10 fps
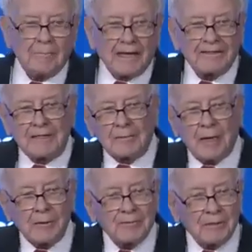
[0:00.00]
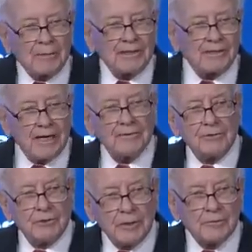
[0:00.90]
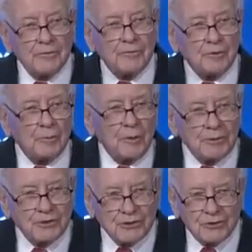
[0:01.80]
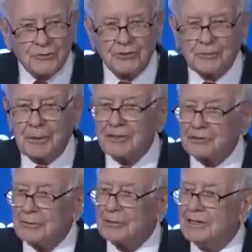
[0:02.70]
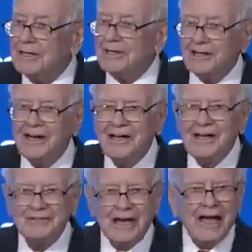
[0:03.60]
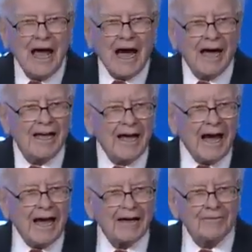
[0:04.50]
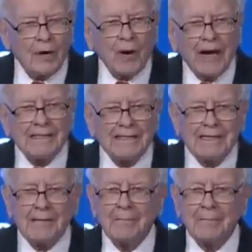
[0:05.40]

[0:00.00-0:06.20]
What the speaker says: Actually, probably if somebody gave it to me, but for the purposes of this speech, I will say I have no idea.